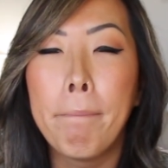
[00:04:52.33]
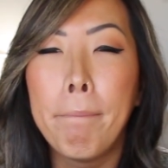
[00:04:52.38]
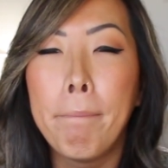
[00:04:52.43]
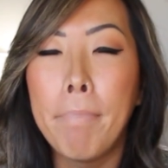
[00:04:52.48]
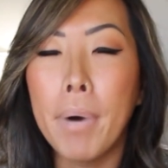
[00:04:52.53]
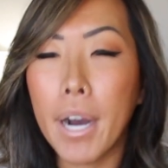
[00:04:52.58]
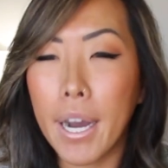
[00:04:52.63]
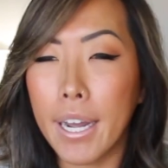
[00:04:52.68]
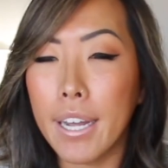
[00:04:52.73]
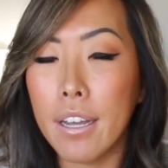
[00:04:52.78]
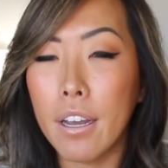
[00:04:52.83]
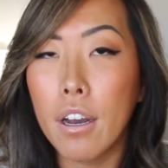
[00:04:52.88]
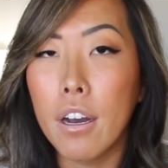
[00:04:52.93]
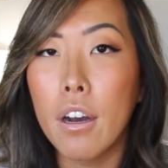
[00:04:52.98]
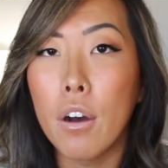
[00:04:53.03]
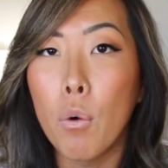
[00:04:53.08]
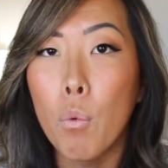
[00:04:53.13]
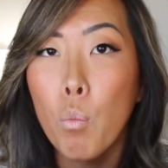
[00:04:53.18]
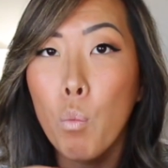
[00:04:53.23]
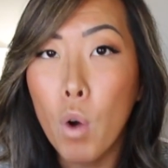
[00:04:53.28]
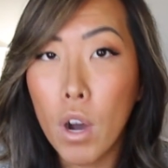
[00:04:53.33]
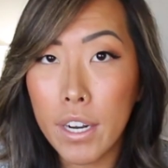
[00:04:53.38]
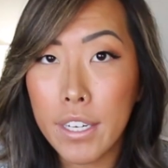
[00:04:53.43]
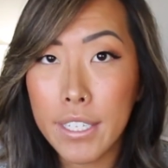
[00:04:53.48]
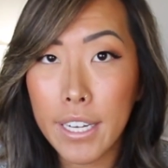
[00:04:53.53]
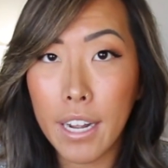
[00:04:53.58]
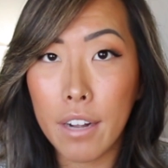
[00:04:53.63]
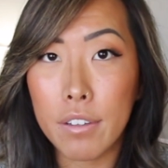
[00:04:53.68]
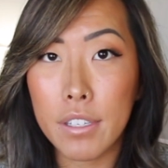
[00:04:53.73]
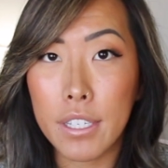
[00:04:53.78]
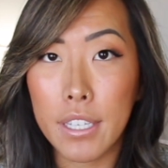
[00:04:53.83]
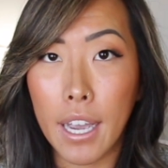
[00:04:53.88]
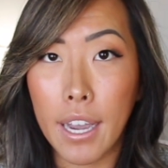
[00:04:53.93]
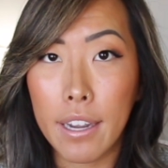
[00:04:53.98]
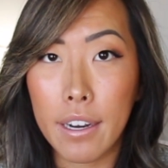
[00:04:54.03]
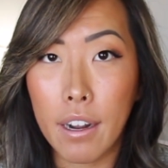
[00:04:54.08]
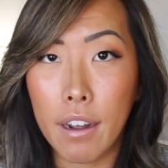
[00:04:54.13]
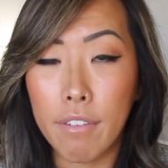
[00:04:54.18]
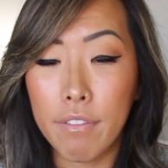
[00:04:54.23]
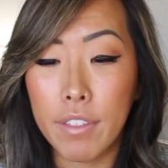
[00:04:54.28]
But One
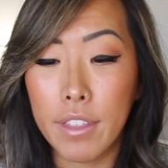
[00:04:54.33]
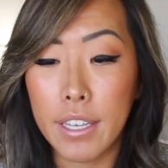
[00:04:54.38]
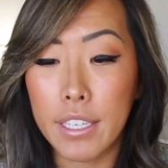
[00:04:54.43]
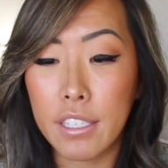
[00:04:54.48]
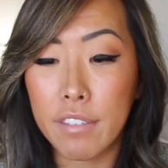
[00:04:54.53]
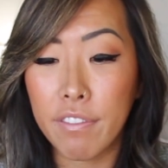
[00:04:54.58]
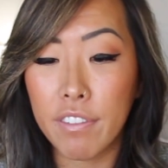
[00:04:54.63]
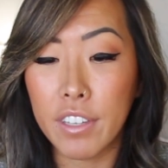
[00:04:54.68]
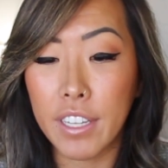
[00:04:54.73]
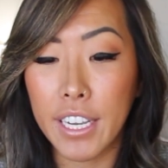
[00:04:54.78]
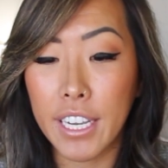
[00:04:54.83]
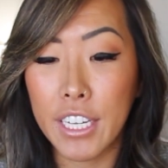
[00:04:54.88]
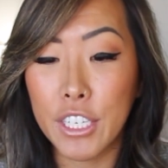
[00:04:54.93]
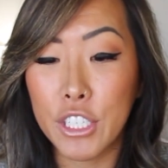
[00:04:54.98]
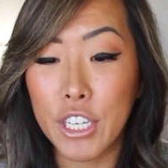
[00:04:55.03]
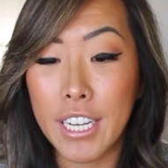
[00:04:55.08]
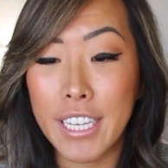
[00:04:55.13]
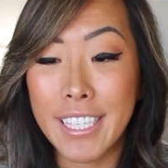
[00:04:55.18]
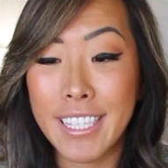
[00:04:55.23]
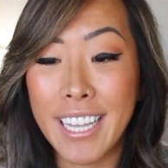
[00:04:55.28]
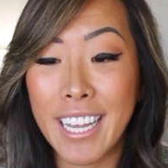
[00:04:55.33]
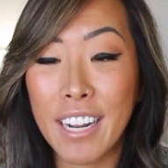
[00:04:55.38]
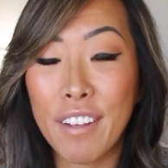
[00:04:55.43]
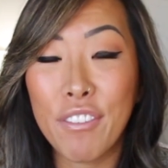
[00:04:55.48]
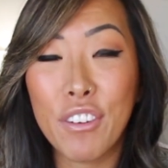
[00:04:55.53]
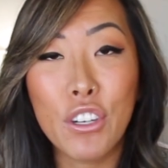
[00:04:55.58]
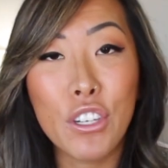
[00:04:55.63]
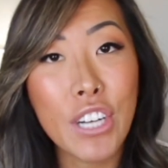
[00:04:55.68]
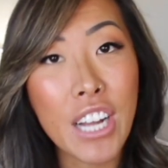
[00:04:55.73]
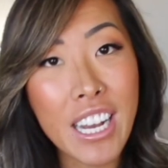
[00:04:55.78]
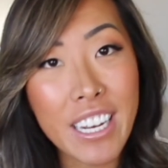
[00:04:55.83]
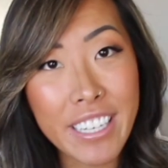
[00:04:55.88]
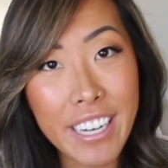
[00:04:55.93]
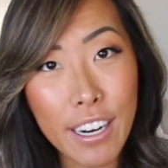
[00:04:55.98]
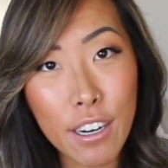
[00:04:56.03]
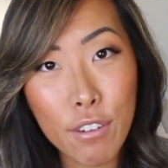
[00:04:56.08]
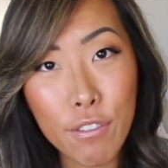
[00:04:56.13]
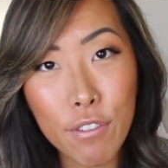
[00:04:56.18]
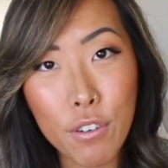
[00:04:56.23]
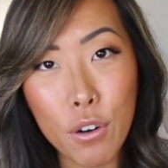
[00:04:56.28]
downside of this flange is that if you're not
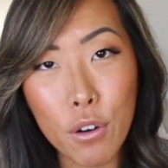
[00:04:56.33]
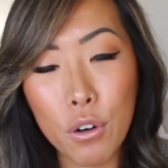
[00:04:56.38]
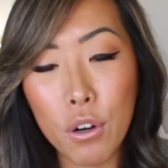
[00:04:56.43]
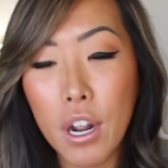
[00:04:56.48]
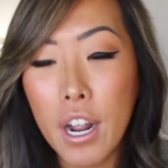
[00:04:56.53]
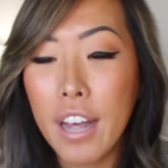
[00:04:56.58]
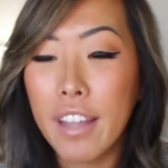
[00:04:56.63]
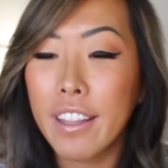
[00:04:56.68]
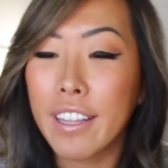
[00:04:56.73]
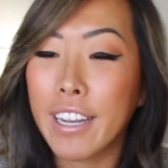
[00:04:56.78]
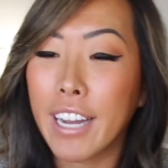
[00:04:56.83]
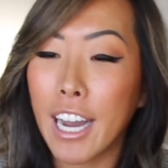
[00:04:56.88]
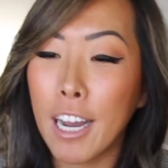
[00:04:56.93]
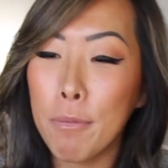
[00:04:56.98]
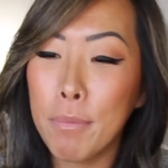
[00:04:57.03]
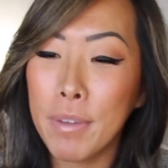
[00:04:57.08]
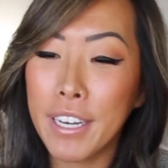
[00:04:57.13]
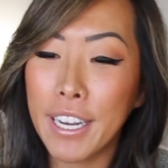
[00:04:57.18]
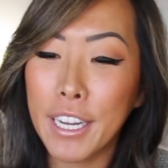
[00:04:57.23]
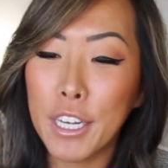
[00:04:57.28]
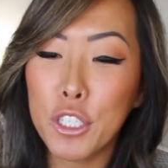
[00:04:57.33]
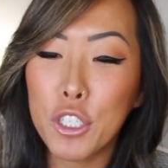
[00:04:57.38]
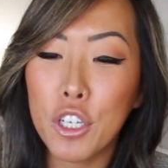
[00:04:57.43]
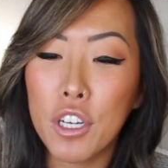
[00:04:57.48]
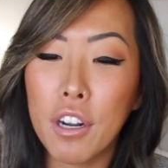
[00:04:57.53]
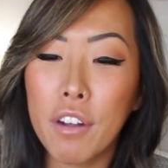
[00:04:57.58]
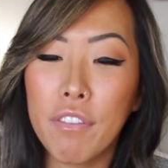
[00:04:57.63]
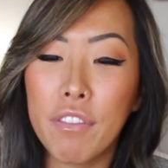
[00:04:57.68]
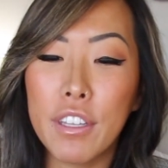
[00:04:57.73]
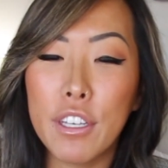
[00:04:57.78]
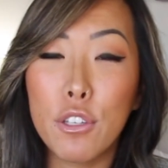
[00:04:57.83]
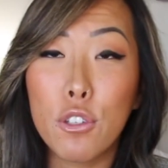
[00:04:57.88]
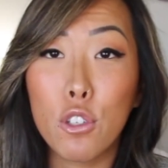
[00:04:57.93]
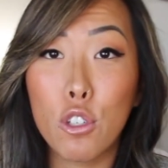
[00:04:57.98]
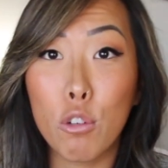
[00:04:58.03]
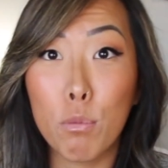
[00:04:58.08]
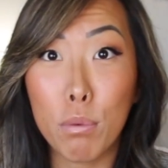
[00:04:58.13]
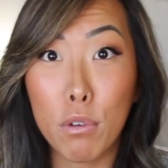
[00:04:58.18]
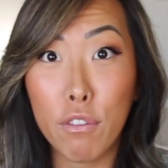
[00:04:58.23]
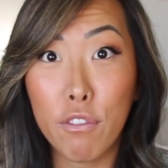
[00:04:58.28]
careful, the combination of the
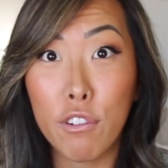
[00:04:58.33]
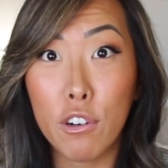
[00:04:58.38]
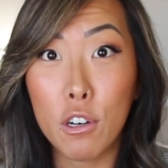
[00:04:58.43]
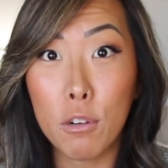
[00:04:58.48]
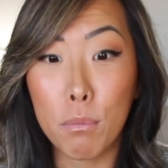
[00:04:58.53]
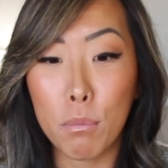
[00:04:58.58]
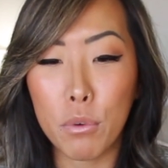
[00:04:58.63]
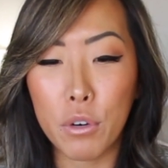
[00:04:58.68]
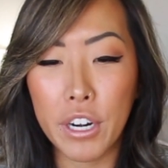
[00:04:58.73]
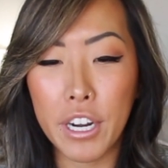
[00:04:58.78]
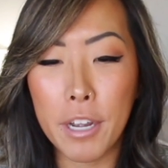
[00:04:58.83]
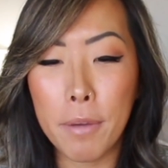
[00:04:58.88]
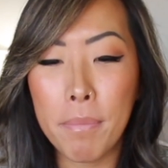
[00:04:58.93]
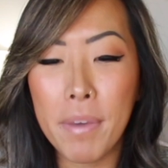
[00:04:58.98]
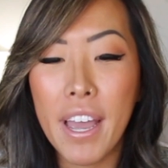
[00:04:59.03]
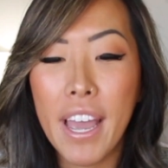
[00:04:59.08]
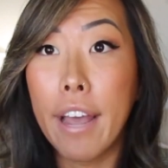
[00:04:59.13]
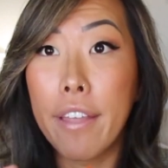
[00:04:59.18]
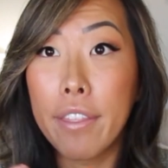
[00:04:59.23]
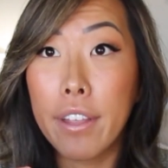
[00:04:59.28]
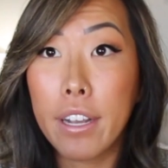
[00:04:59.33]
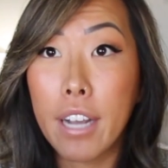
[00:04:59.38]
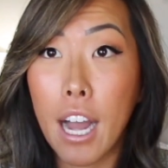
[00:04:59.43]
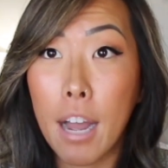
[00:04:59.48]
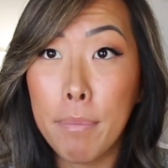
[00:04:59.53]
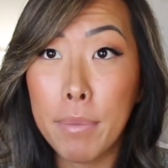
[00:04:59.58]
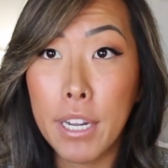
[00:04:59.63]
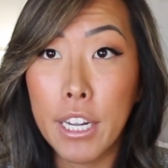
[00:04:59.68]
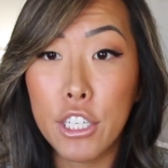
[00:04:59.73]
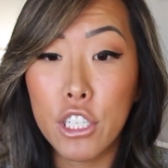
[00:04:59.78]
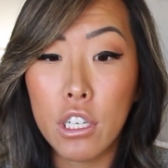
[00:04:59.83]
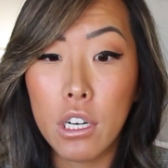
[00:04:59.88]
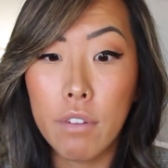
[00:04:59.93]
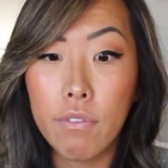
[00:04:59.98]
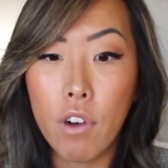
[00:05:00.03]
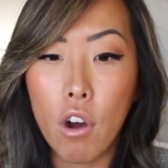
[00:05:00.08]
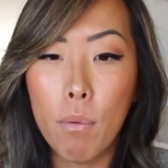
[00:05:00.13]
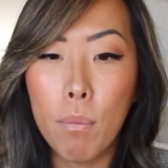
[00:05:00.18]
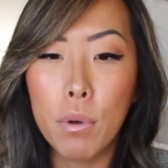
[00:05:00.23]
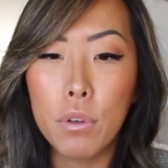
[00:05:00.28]
super firm rim and the combination
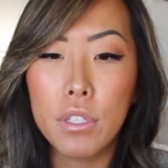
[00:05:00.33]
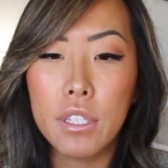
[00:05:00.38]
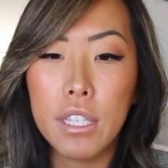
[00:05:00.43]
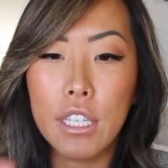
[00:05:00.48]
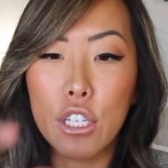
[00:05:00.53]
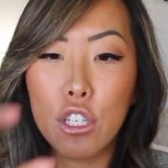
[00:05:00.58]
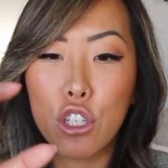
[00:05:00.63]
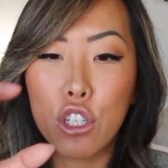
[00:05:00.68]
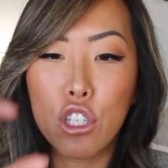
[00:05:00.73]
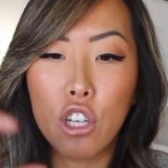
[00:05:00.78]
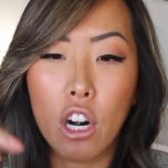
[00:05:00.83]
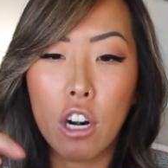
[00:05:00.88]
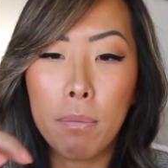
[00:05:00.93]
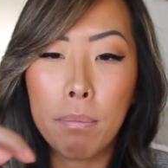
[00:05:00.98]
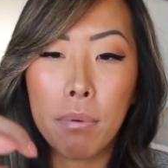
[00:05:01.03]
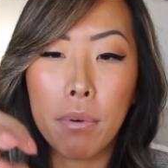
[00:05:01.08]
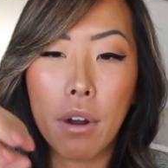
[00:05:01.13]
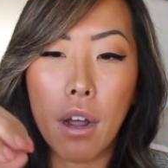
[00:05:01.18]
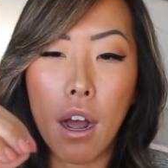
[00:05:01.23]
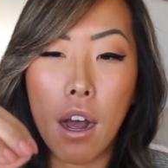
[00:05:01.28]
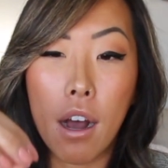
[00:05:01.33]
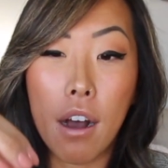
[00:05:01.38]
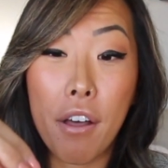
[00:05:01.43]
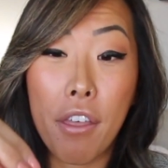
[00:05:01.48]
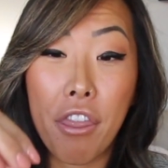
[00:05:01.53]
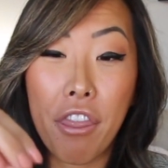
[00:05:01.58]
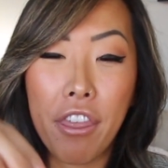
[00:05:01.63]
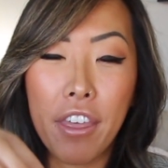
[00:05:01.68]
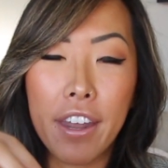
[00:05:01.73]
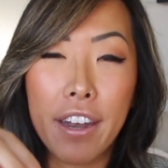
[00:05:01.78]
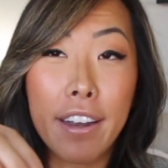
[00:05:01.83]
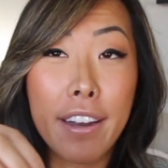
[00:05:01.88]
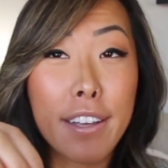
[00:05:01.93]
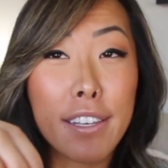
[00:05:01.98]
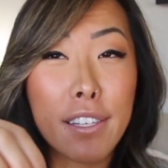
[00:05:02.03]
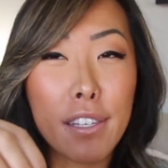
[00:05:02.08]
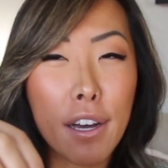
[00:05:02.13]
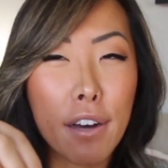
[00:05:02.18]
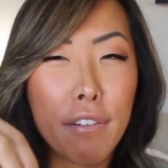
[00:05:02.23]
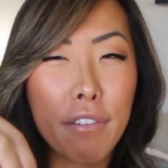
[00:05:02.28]
of almost the sharp
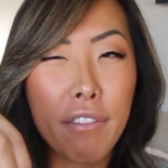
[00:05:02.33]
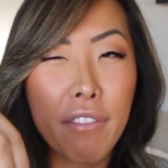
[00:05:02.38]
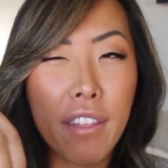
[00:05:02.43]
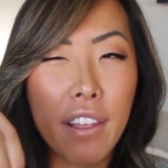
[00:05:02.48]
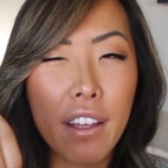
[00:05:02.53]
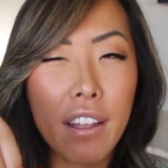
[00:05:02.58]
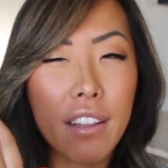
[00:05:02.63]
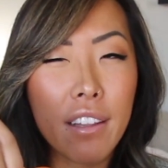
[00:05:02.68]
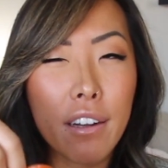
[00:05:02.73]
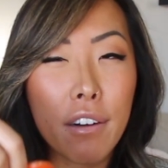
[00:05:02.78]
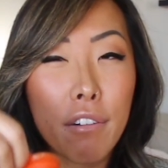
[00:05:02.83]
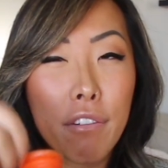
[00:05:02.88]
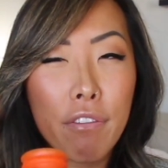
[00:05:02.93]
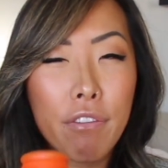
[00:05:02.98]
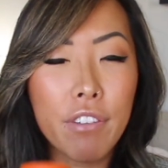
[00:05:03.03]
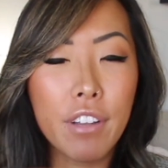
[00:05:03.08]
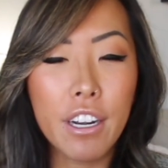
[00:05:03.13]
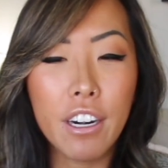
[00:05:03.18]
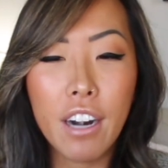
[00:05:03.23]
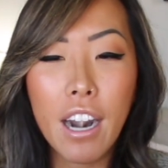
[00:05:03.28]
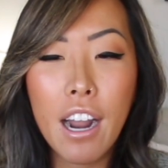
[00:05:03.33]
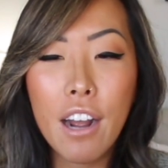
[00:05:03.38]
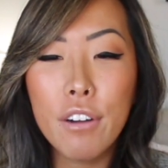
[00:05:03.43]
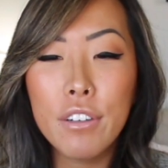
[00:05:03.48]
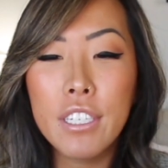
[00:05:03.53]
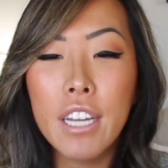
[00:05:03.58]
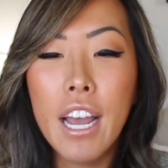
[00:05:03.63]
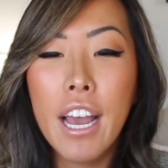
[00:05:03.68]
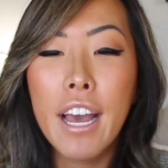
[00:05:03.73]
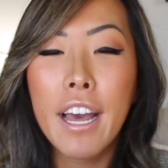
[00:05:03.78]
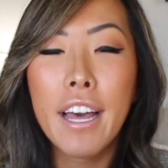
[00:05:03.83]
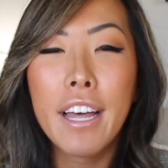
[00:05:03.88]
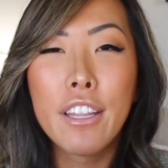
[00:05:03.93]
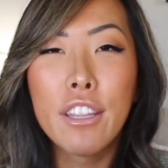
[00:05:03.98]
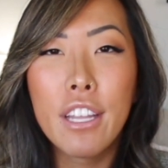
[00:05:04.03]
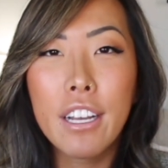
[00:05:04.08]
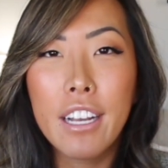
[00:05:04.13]
thinness of the little flare out, the